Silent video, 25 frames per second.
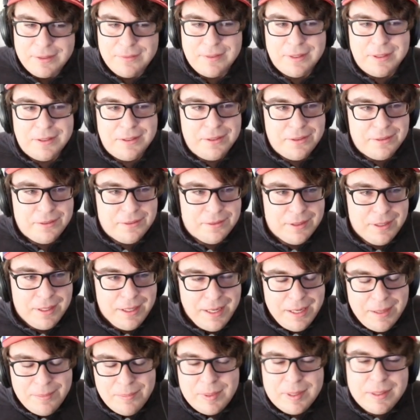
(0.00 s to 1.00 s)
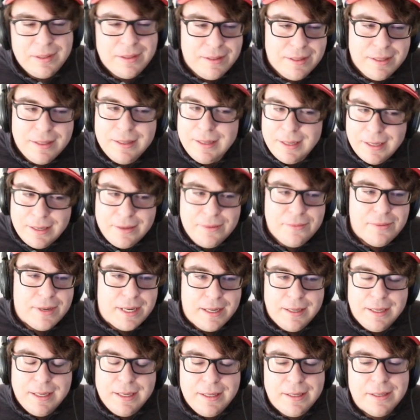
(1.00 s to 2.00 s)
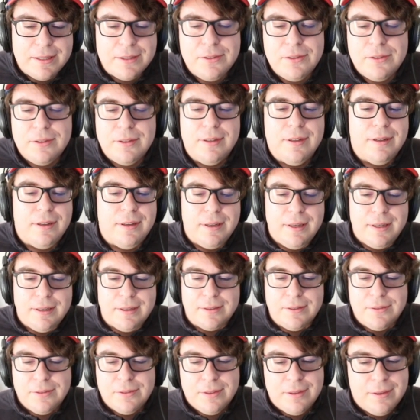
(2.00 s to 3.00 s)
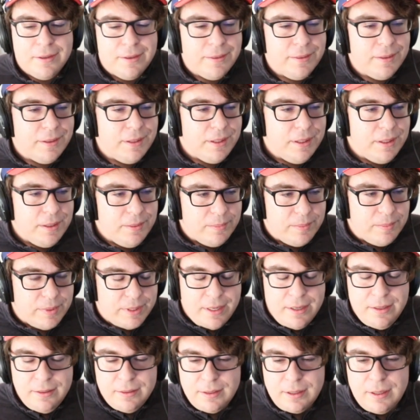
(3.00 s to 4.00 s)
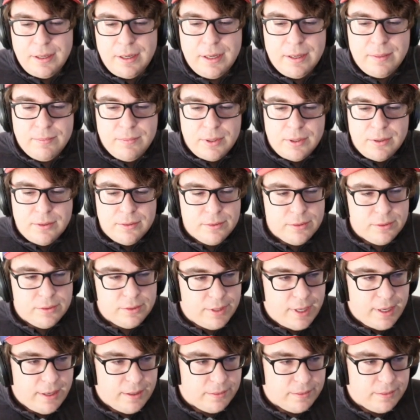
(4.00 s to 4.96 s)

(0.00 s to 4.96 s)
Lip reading: new, but in a way, it is. It is. But yeah, I'm all set.